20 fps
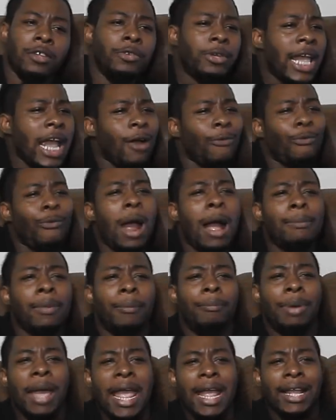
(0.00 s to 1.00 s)
You can't rob
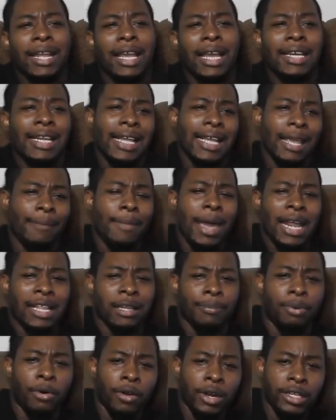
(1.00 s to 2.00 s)
a bank and then get mad at
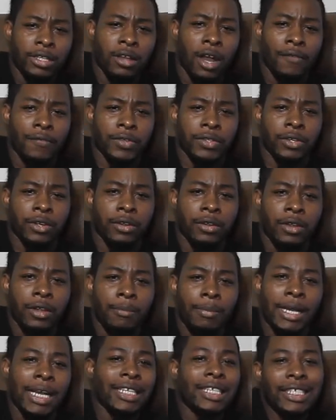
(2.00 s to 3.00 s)
the police officer
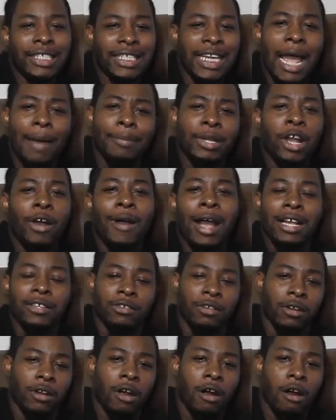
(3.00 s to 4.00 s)
because he's slamming your
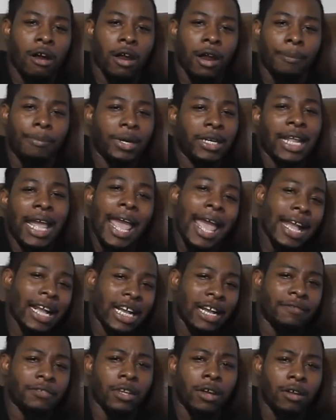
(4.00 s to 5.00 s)
ass on a car and putting the
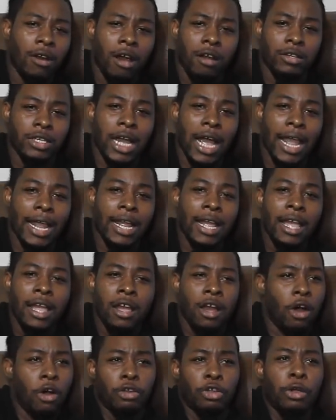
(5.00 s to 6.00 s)
handcuffs on all tight.
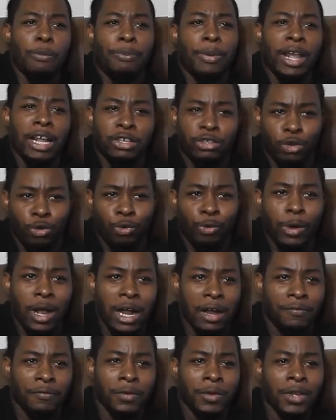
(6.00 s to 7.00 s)
Oh, you're being too
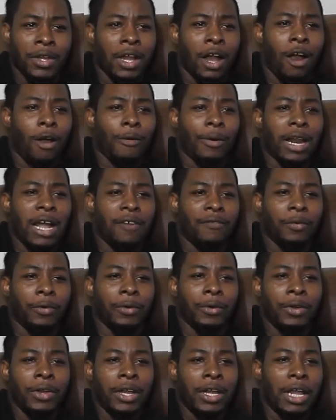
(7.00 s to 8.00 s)
rough or
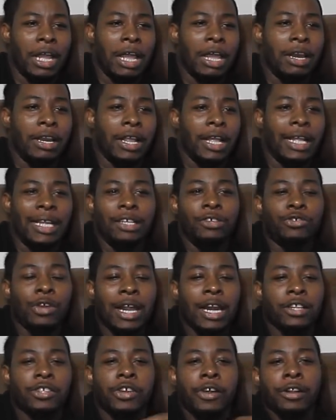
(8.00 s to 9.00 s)
whatever, and, and you're
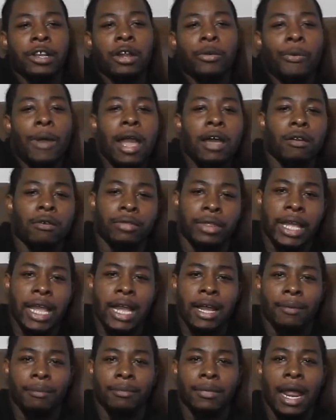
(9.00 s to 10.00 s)
trying to turn it around on
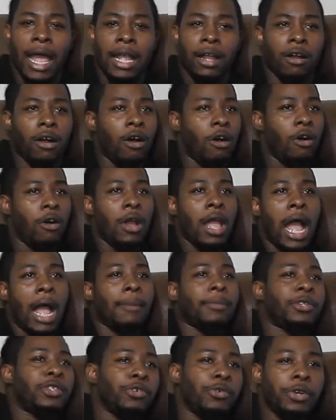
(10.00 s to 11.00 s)
them. Like, oh,
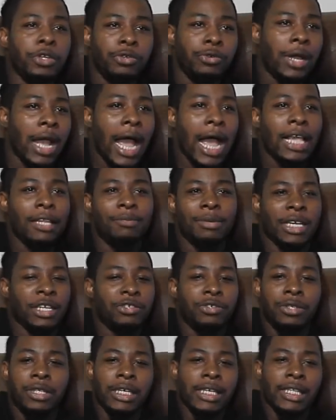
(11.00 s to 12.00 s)
I'm suing you guys
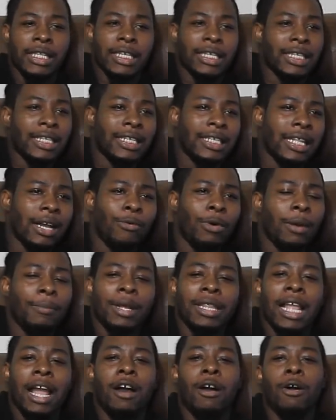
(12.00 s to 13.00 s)
because you did this and did that. What
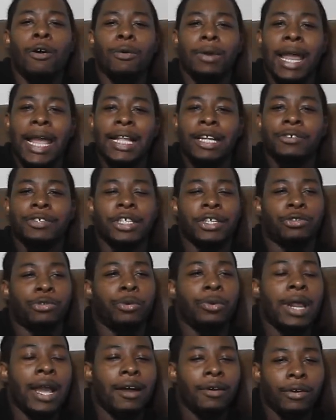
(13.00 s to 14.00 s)
about that old lady you just
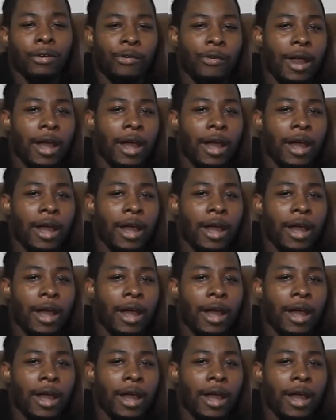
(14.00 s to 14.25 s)
threw down on the